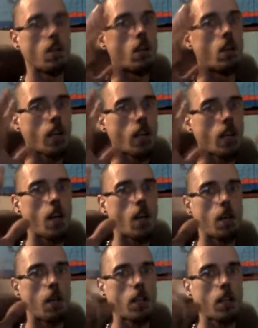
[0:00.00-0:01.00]
they
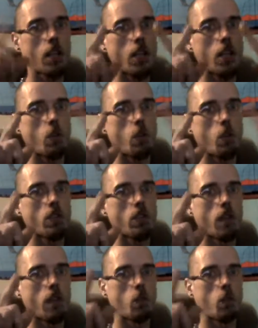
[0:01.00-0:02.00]
automatically hear
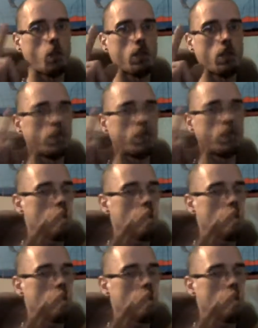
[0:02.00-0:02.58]
witchcraft and wizardry.